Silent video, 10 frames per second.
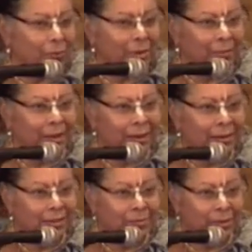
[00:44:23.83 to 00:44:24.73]
when my
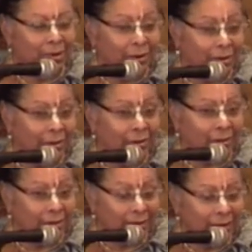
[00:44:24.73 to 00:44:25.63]
husband
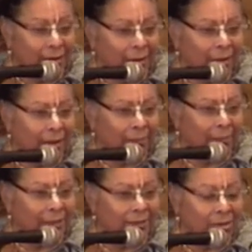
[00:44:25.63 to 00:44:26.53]
heard
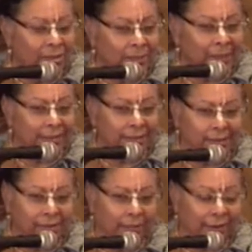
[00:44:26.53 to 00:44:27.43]
His Holiness Bhakti
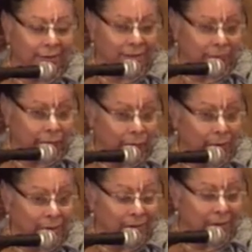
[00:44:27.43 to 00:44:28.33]
Tirtha Maharaj's
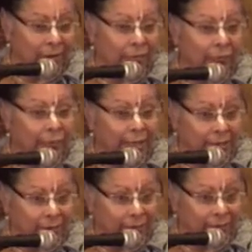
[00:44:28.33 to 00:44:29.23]
voice on the
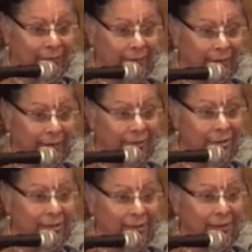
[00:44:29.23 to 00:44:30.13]
radio,
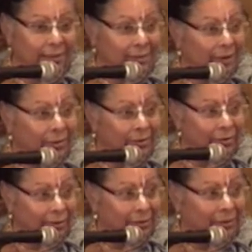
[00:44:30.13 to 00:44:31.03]
actually that's how he
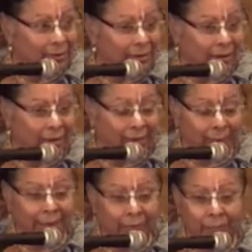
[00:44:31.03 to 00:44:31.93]
heard
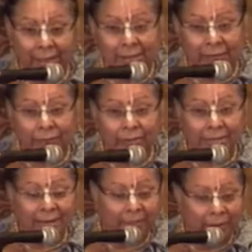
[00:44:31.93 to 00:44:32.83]
that's the first
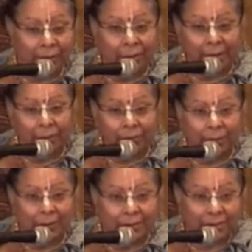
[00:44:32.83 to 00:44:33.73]
time he heard my Guru
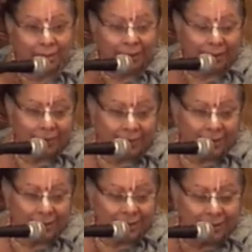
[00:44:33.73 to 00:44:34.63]
Maharaj. He
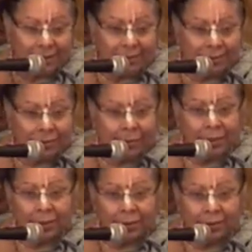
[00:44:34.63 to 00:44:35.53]
was listening to the
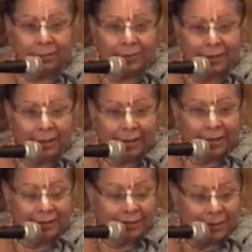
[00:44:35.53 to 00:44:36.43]
radio,
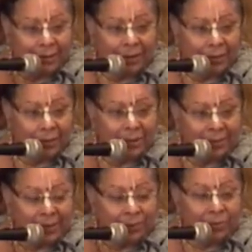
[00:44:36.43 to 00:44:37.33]
and there was
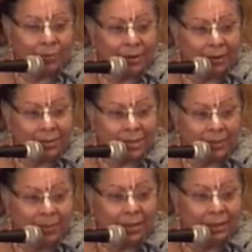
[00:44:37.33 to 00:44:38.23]
my Guru Maharaj
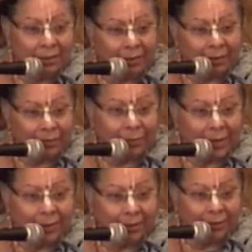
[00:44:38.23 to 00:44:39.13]
speaking on the
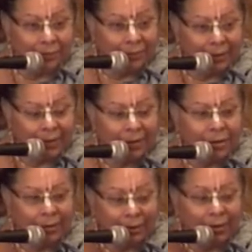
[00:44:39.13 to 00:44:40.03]
radio on
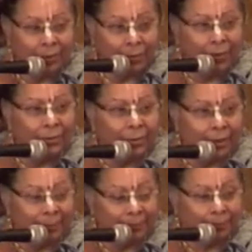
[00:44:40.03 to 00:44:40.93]
a
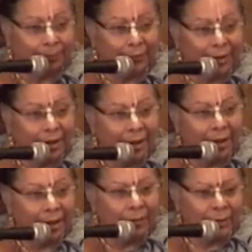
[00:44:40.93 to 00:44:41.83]
program.
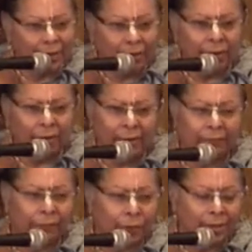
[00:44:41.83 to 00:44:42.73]
And when he heard that
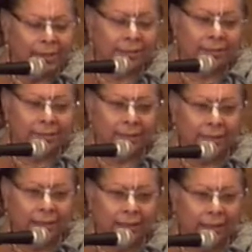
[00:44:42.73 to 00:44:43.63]
voice,
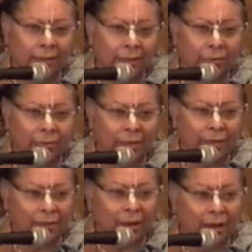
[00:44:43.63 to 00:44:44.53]
he
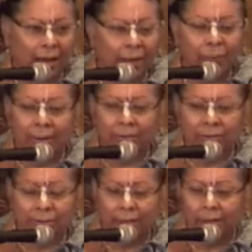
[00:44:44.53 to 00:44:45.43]
thought, I want
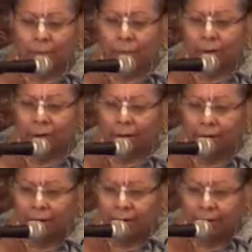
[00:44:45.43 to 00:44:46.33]
to hear more
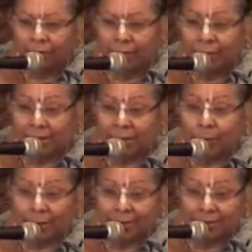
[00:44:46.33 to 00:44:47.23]
from this
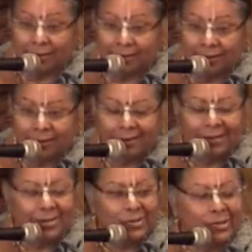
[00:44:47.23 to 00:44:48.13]
person.
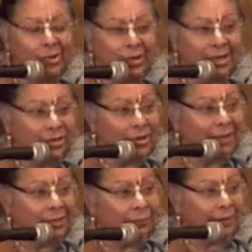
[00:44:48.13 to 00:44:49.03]
So he
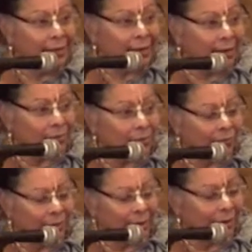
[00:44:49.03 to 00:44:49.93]
tried to find out,
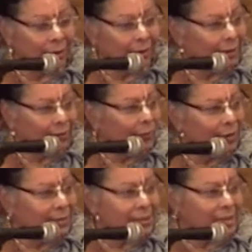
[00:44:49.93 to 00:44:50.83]
where
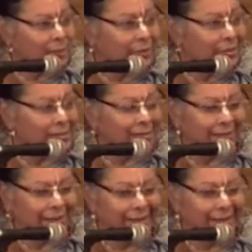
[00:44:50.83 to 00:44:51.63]
is this person?